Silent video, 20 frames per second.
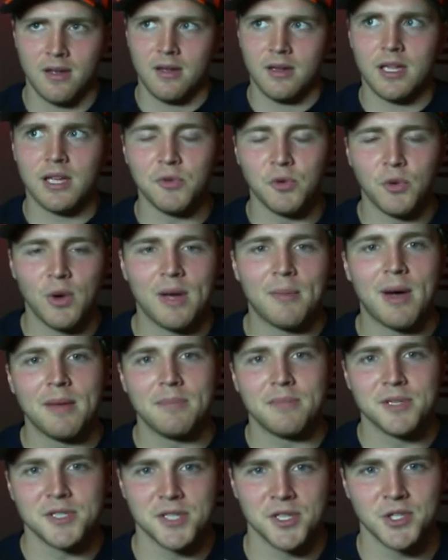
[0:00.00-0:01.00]
give away my
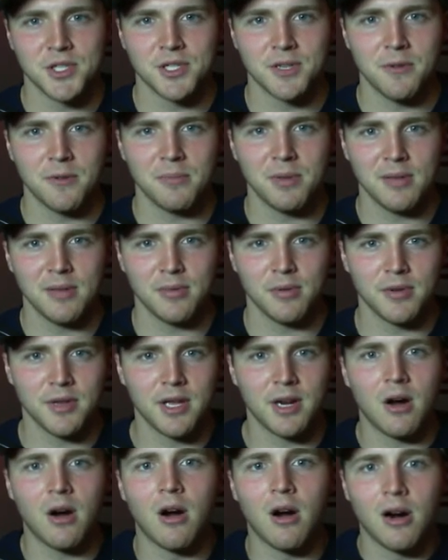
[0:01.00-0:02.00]
position to the people
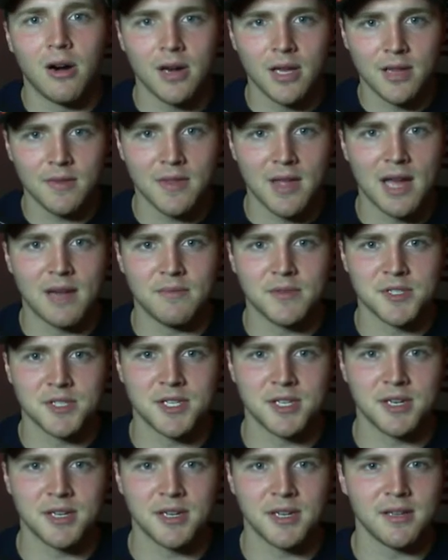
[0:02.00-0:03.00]
that are in that
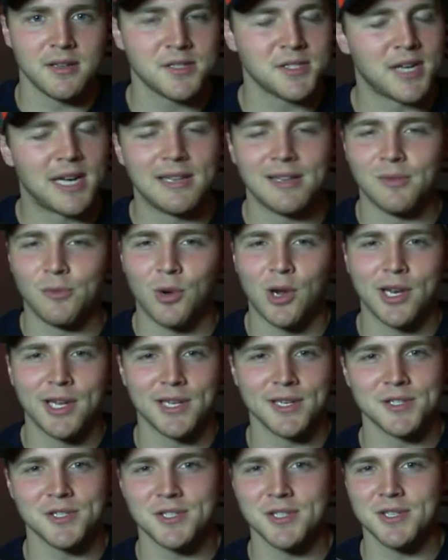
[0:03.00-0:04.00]
vicinity. Silent
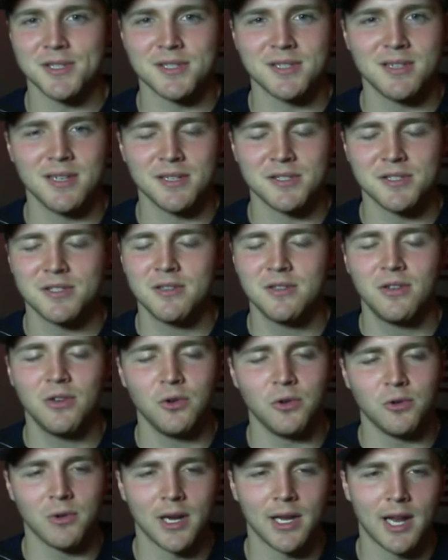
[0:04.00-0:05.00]
running is just, it's
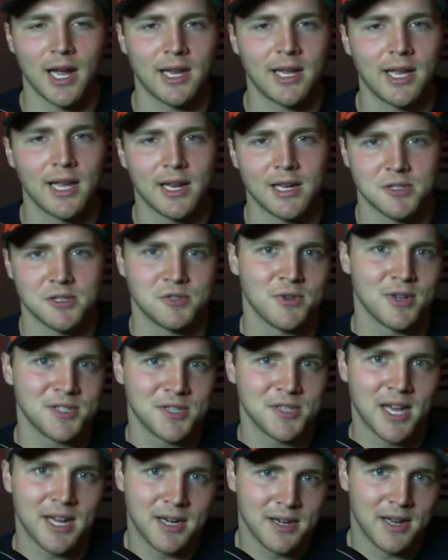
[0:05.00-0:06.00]
too great. I cannot stress
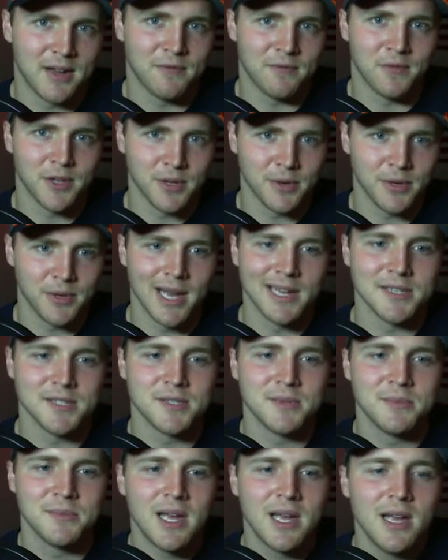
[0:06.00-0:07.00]
that enough for you
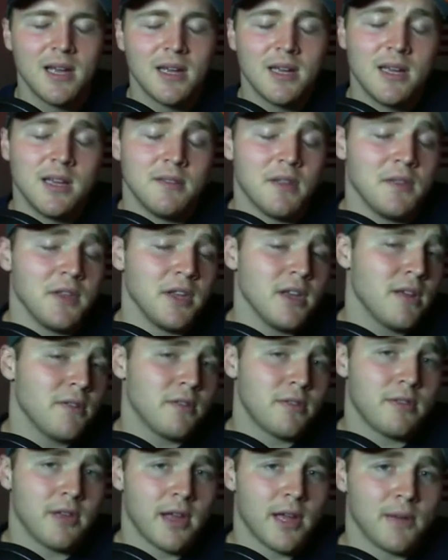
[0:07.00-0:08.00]
guys. And then the other
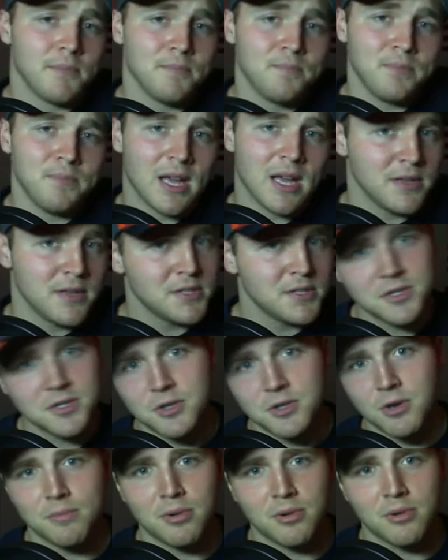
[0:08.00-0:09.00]
thing, and this
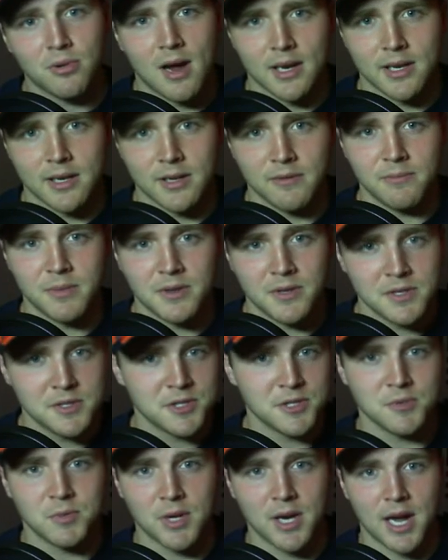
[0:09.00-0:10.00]
is your prerogative, but
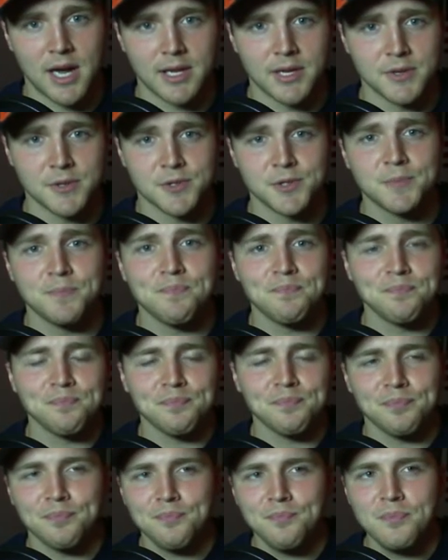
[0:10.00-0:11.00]
this is what I use.
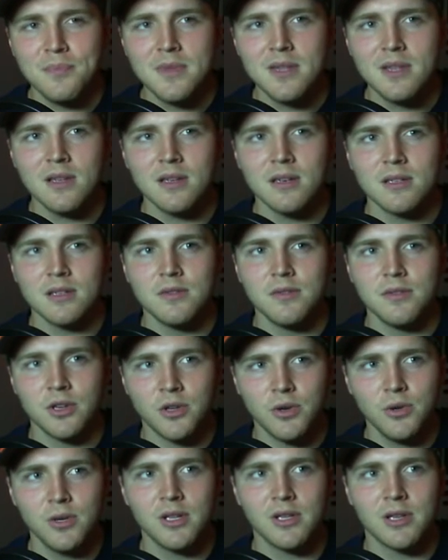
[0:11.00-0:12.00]
The
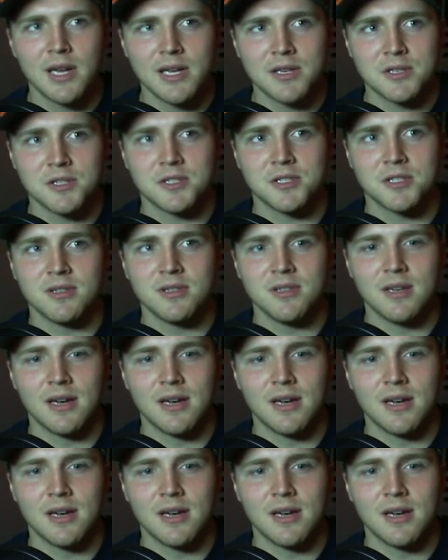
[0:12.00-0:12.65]
Kuda class,